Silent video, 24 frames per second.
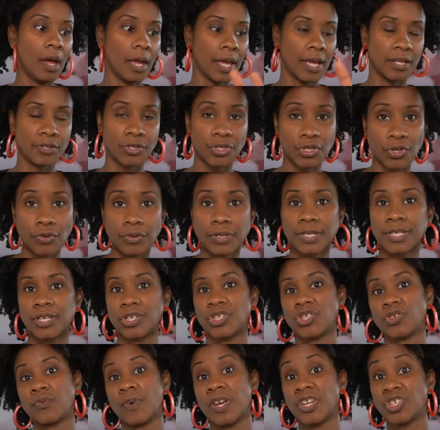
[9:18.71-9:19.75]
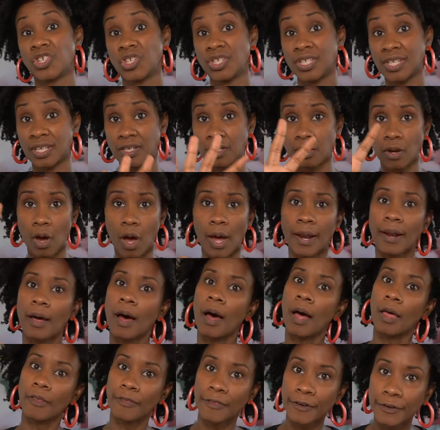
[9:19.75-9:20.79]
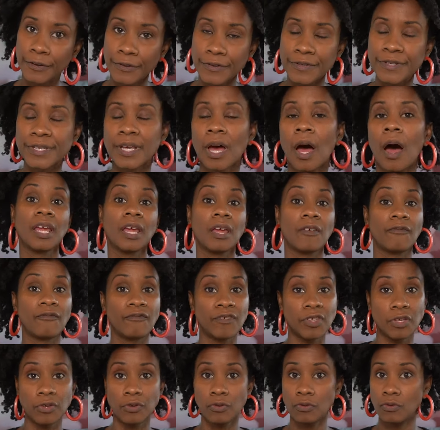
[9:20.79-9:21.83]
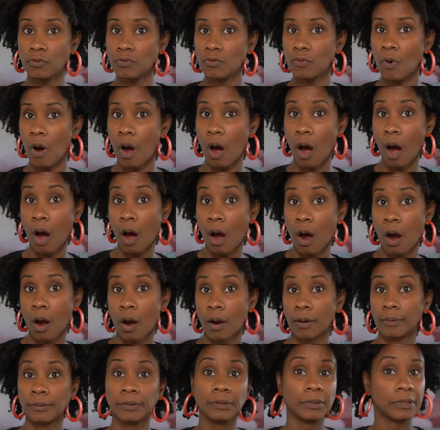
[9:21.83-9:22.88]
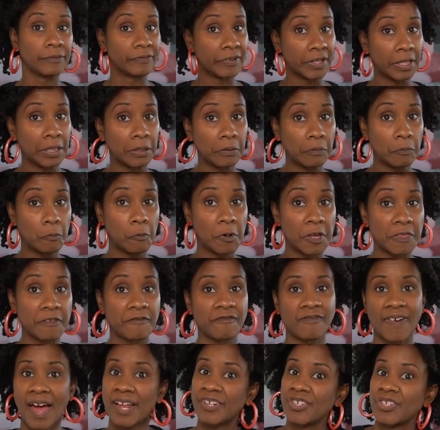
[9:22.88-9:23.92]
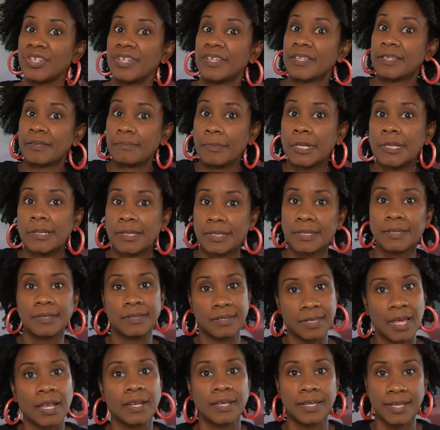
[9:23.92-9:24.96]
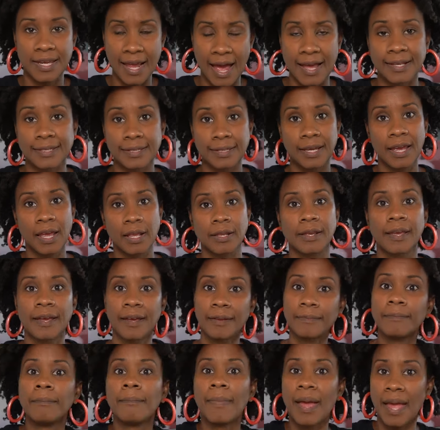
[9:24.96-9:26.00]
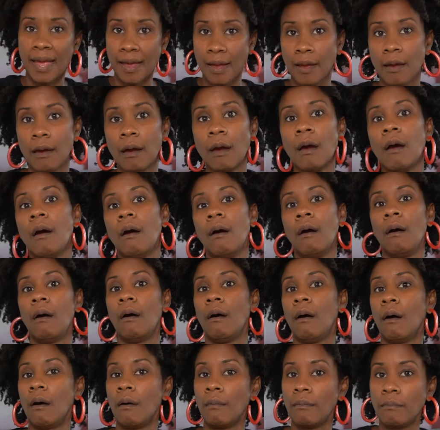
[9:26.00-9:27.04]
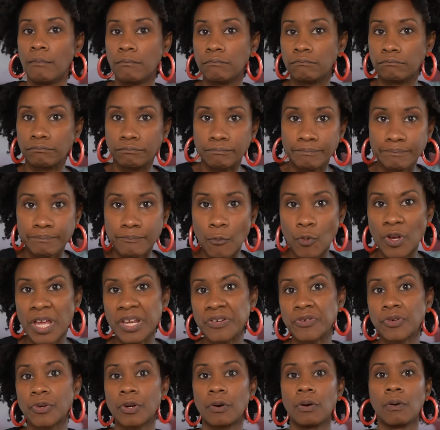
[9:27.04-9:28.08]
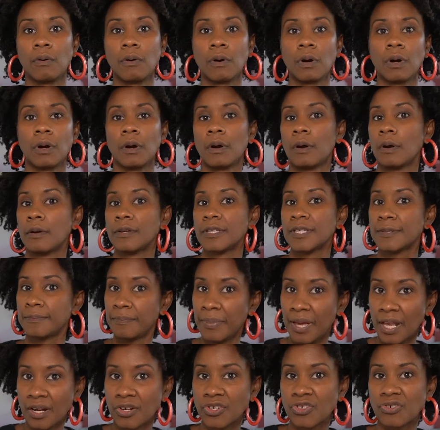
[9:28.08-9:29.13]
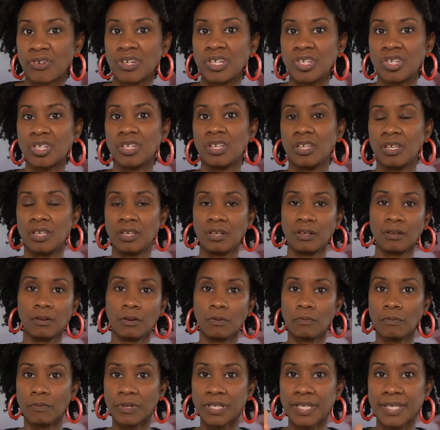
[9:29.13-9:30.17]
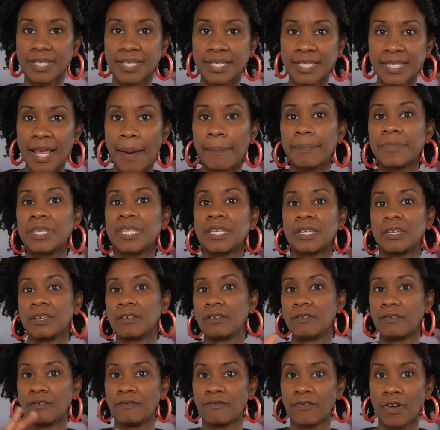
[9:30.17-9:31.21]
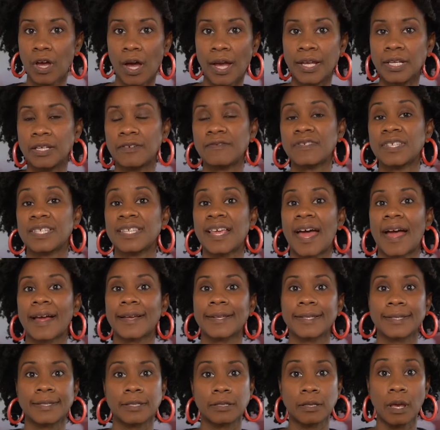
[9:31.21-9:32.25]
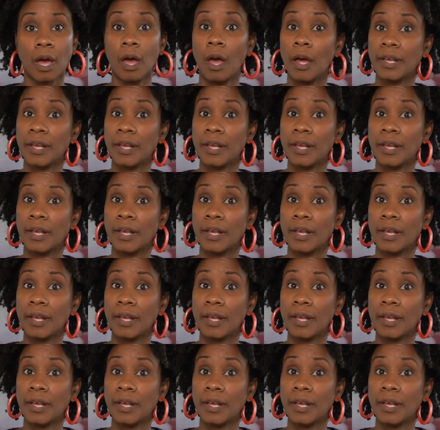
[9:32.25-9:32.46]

in certain situations and not others. If you are living with vaginismus, then yes, it can make intercourse, penetration, receptive kind of sex